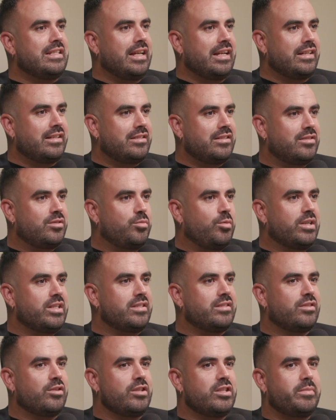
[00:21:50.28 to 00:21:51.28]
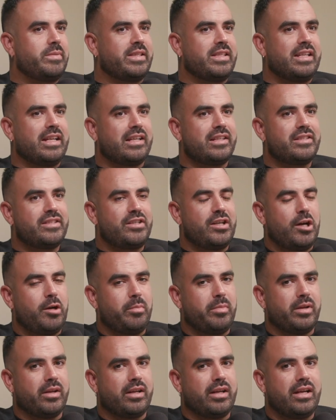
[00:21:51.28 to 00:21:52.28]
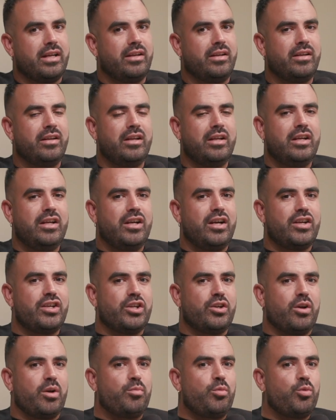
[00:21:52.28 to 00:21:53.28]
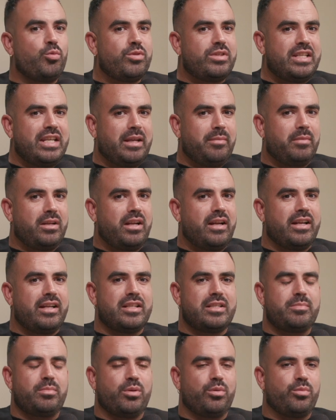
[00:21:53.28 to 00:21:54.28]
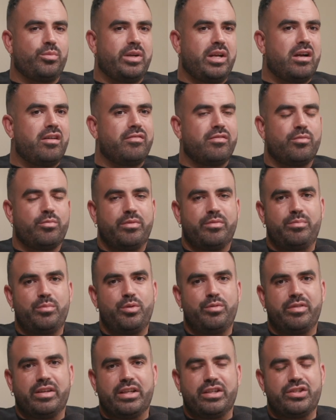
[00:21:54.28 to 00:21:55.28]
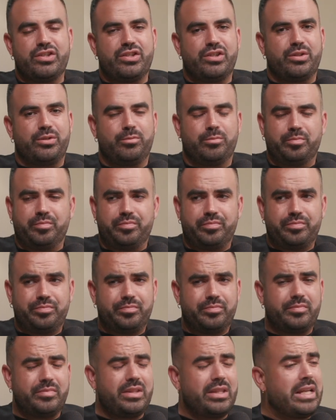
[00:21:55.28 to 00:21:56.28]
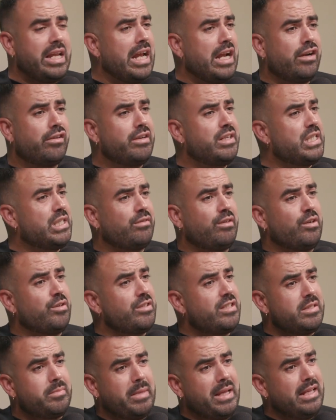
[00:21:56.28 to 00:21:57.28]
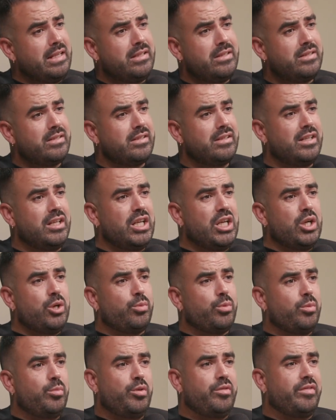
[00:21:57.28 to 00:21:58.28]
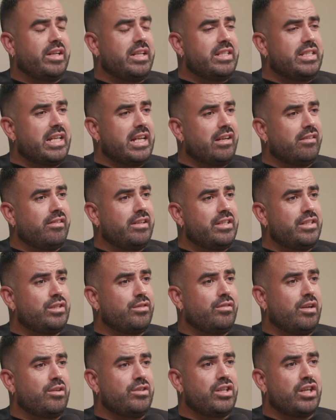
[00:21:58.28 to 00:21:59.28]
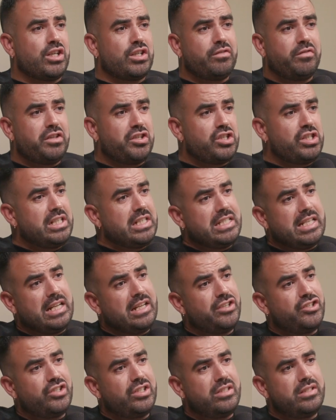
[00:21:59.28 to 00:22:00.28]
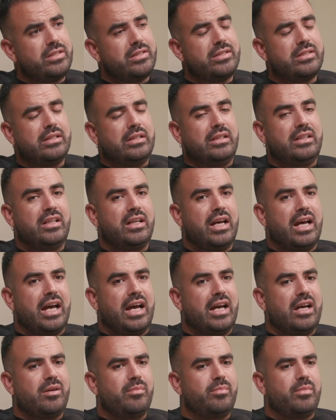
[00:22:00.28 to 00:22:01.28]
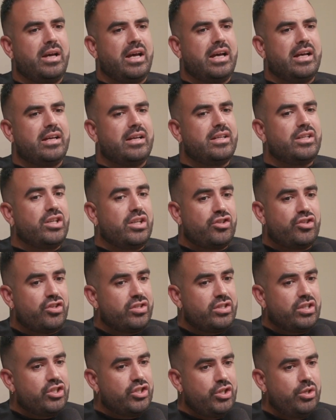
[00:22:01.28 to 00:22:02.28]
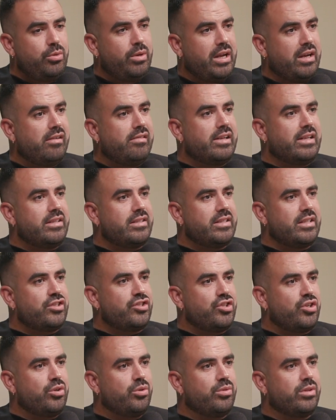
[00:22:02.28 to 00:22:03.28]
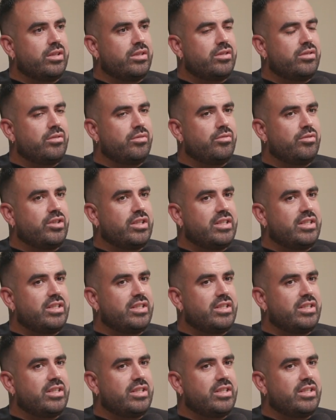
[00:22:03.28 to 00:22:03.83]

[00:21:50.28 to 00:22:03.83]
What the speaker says: next? What is going to be the next topic? And, you know, I won't name clients, but we're moving into areas around space. We're moving into areas around artificial intelligence. Just new areas that show that